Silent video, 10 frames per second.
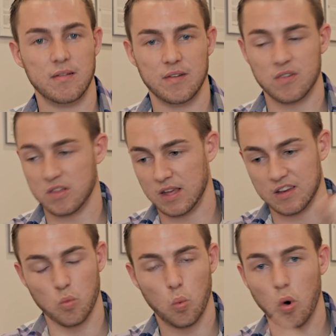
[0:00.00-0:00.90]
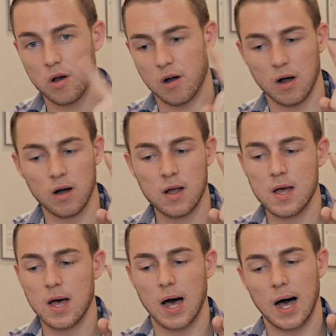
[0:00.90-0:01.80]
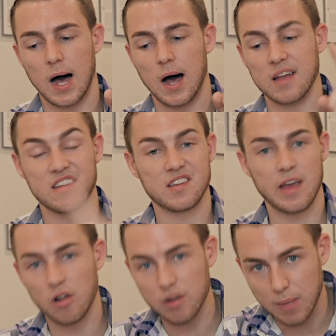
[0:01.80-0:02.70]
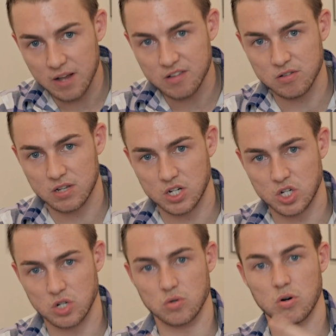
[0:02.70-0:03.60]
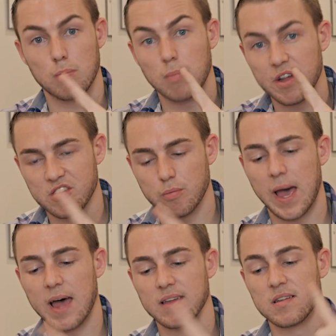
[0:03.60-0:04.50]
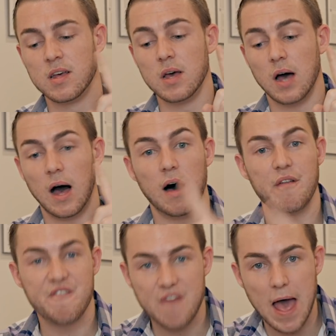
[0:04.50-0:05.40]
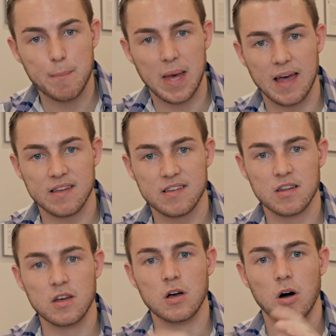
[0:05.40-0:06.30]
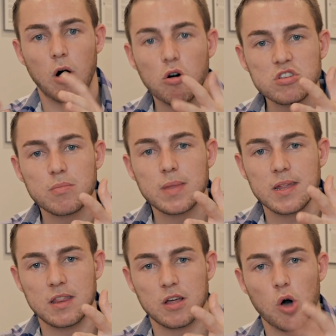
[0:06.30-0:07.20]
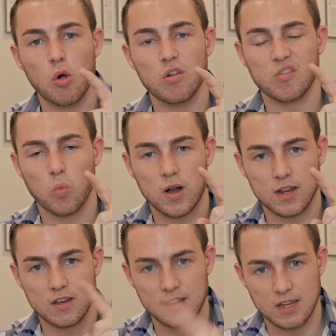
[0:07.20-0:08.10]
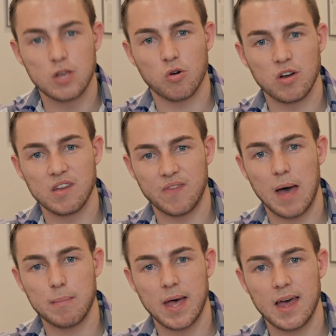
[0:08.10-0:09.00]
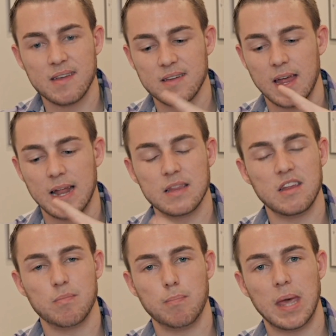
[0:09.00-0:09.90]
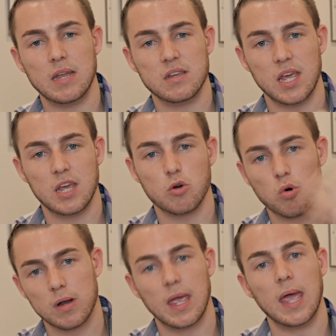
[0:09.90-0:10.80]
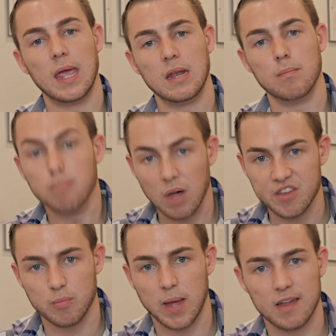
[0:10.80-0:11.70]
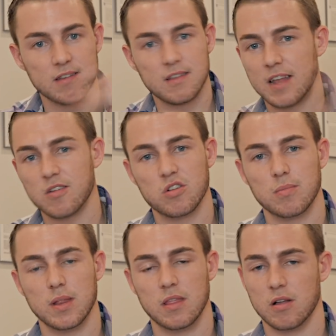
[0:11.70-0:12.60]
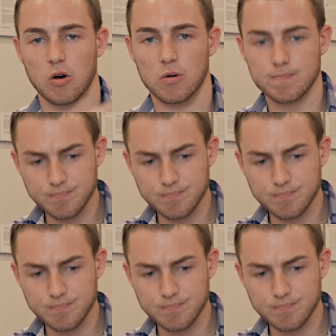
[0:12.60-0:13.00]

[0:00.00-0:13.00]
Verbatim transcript: of different things: water, skeletal muscle tissue or muscle mass, fat mass. Ultimately, the goal is wanting to decrease fat mass and at least maintain or gain muscle mass. That's ultimately the goal.